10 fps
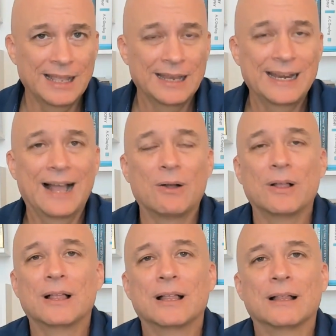Now,
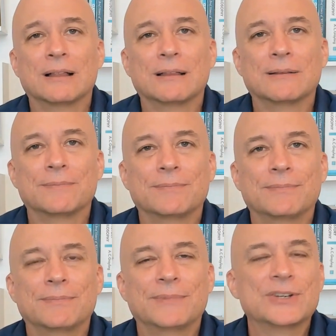
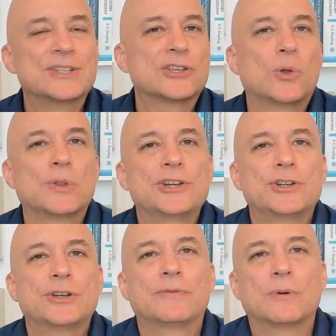there's this whole
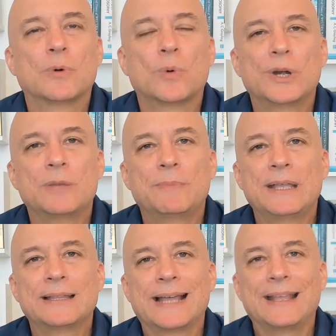issue of, well, what do you
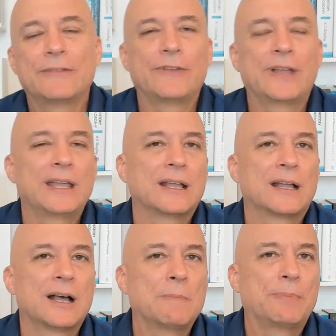mean that if a
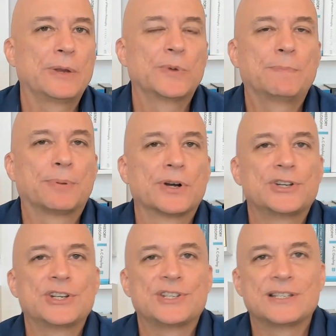company
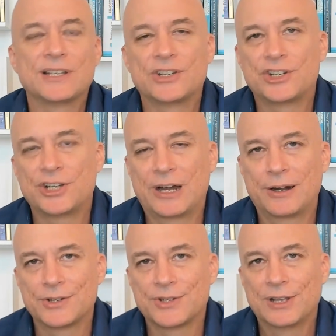repurchases its
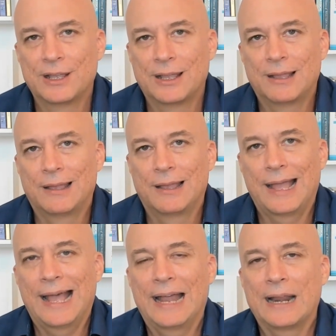shares
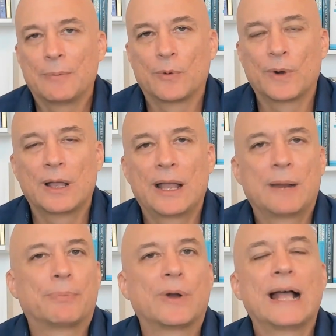at a
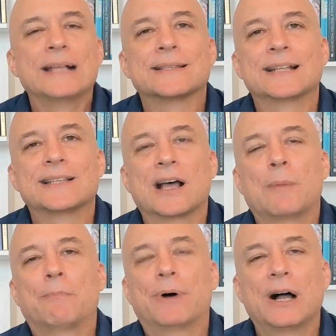price that's
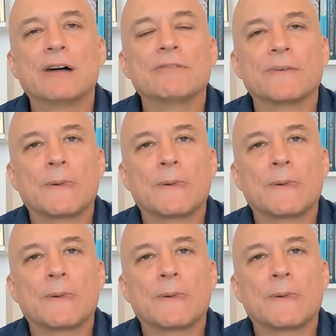above